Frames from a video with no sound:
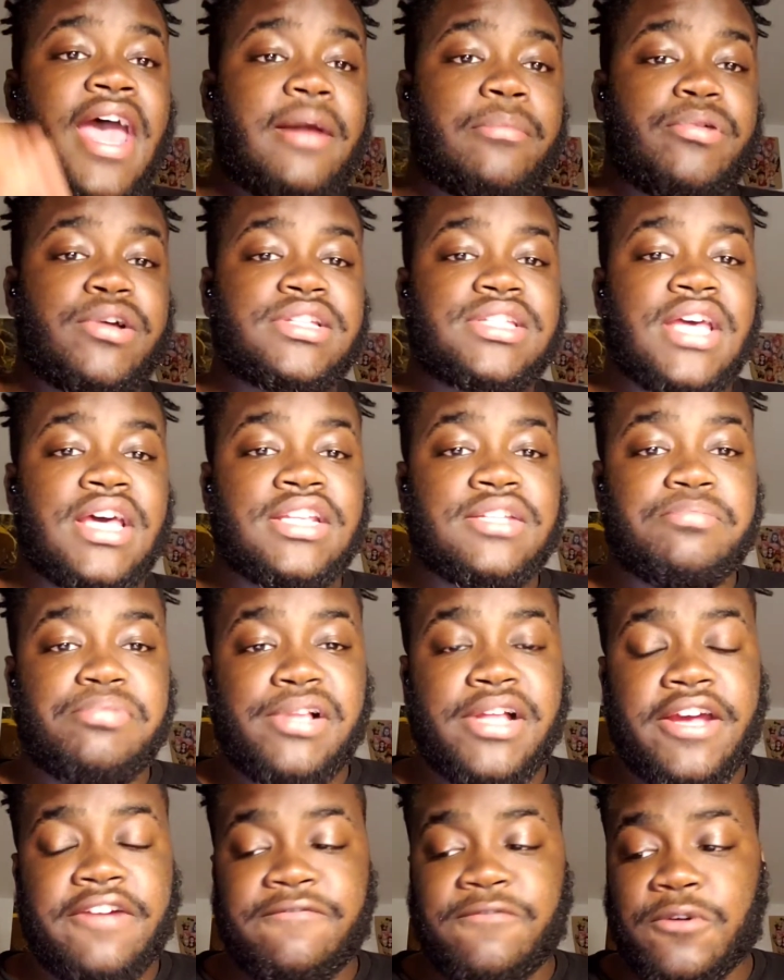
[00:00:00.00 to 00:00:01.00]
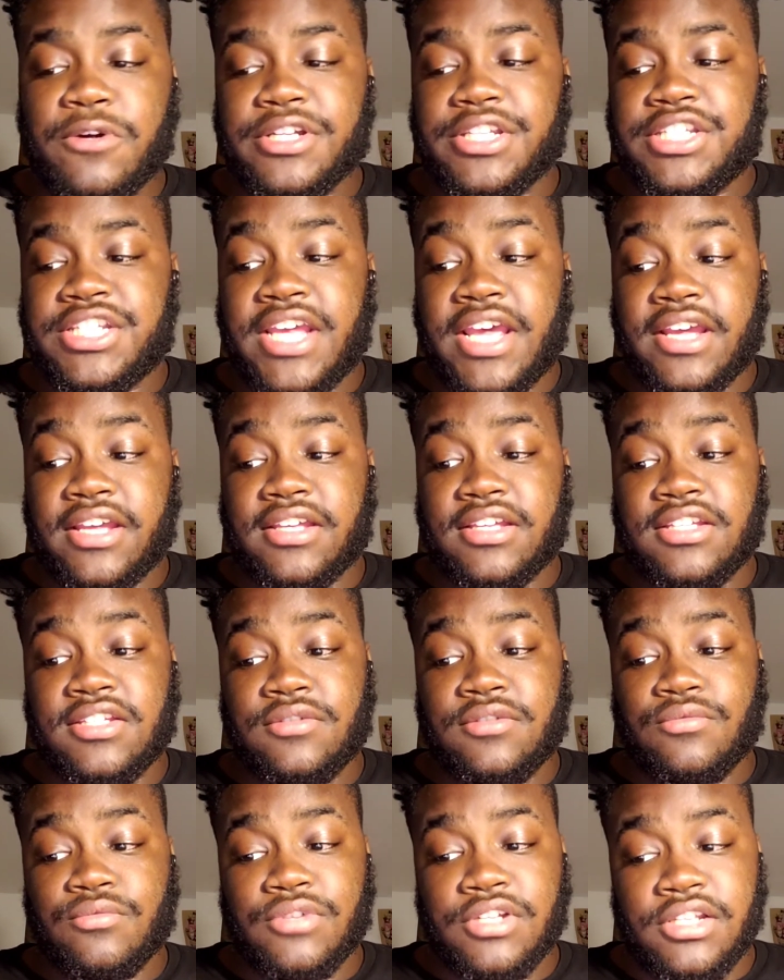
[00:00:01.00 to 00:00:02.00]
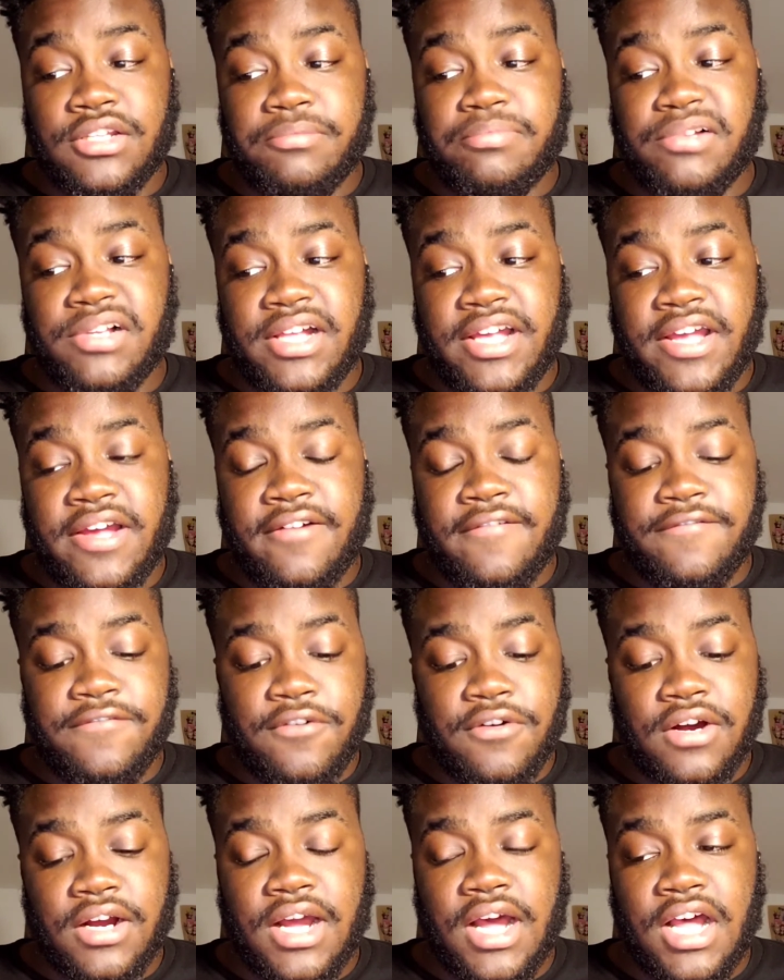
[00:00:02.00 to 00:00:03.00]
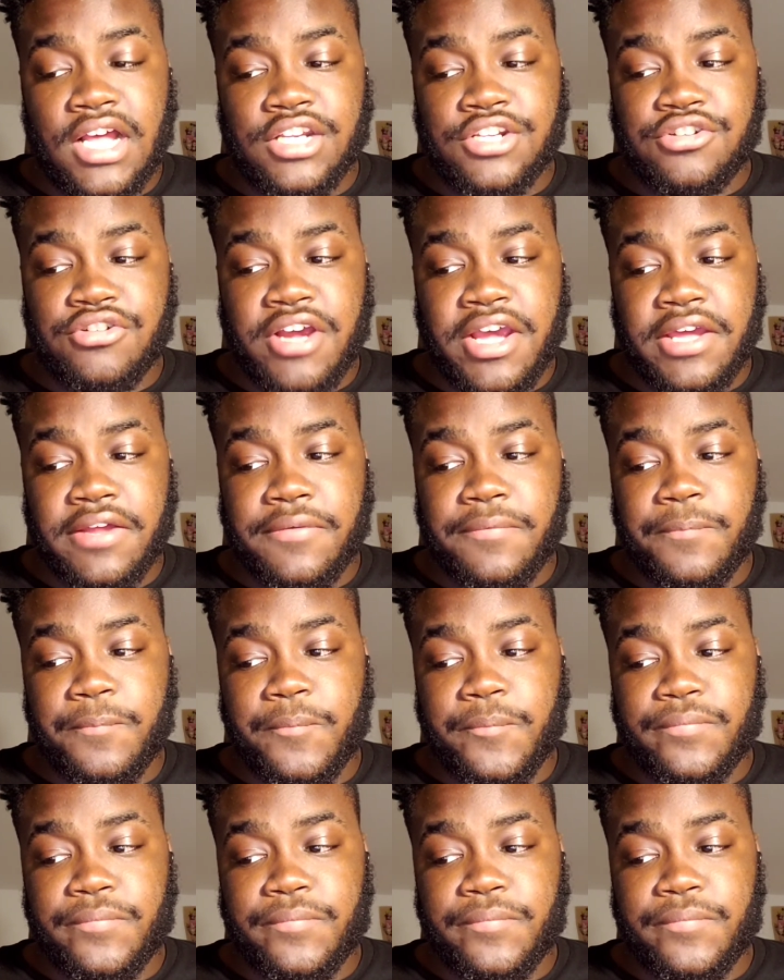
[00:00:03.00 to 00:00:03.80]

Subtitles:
Prescott is playing for a check. He's really playing for a contract.